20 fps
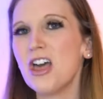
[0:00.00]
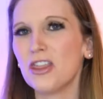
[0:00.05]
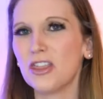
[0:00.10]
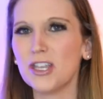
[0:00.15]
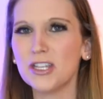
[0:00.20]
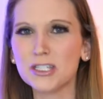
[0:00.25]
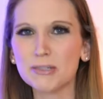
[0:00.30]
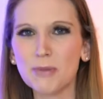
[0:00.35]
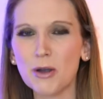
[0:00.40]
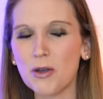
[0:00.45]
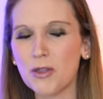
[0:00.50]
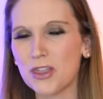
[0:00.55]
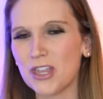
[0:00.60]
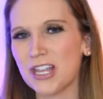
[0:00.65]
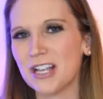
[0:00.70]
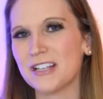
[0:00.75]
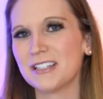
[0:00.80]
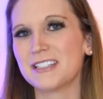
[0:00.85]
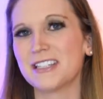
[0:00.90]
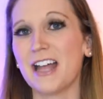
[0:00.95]
These are both
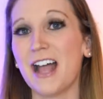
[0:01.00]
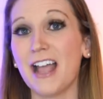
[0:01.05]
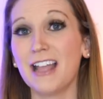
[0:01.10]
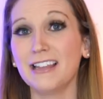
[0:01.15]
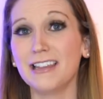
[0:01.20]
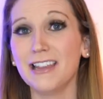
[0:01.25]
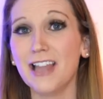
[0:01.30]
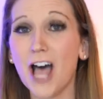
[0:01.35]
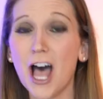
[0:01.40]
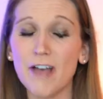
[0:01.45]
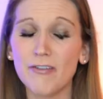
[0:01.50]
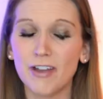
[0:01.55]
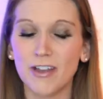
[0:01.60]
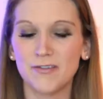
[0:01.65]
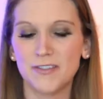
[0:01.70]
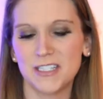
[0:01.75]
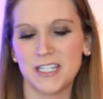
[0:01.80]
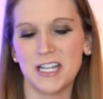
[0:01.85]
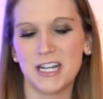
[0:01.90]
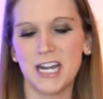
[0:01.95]
things that I love.
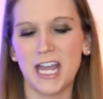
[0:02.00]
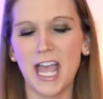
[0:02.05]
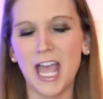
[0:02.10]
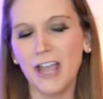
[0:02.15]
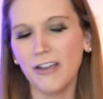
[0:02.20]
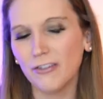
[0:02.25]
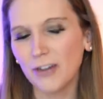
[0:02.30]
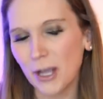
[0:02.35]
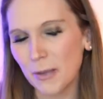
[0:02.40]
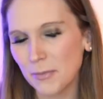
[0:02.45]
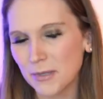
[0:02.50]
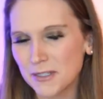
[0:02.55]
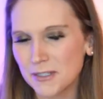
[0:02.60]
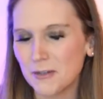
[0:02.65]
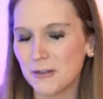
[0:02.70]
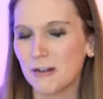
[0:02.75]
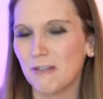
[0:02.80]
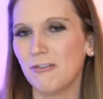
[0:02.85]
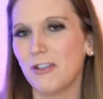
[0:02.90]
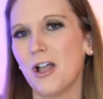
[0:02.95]
I've seen every
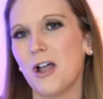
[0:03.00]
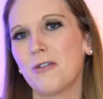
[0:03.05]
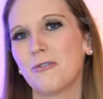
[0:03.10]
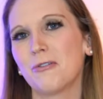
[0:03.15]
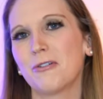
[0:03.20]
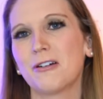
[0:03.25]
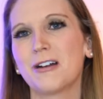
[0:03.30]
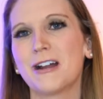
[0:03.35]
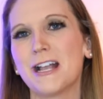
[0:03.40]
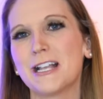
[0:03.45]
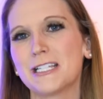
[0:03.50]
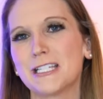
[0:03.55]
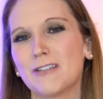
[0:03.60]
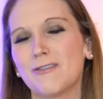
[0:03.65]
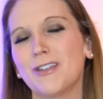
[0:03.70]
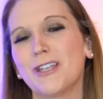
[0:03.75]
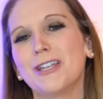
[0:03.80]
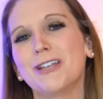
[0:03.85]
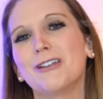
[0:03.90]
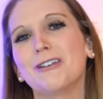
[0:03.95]
episode of Law and Order S
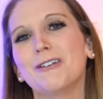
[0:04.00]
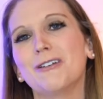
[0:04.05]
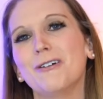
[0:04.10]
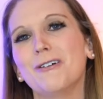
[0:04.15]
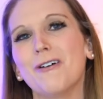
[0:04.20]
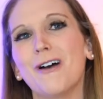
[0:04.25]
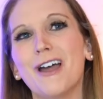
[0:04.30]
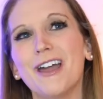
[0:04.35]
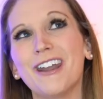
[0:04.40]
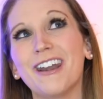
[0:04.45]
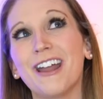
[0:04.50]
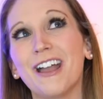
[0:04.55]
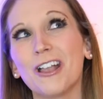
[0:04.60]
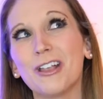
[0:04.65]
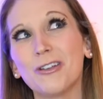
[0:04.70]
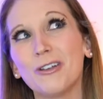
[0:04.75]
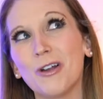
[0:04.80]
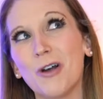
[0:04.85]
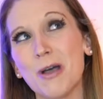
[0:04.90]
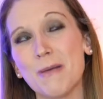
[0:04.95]
V U,
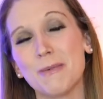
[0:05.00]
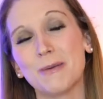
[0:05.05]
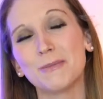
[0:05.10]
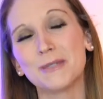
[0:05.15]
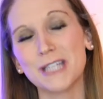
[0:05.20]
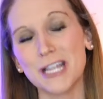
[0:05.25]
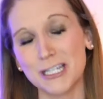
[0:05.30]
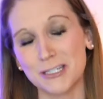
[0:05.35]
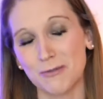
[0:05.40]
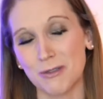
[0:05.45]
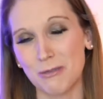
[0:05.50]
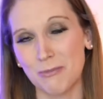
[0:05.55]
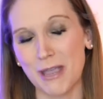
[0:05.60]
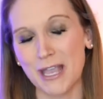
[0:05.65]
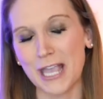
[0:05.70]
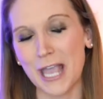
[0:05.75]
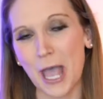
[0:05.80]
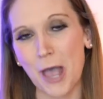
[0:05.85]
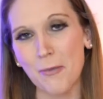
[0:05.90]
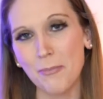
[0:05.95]
and you know, I'm obsessed with my
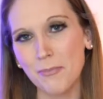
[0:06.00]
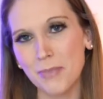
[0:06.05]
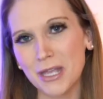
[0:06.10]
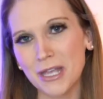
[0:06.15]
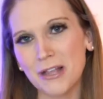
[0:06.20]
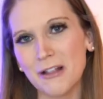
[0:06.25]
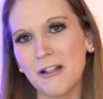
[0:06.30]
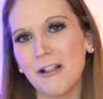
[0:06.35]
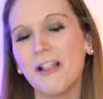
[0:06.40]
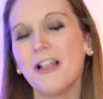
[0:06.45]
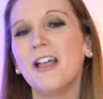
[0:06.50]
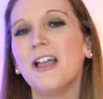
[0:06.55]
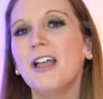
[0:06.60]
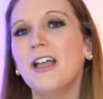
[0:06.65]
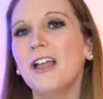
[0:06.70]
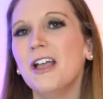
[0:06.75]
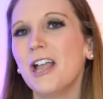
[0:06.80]
cat Bill.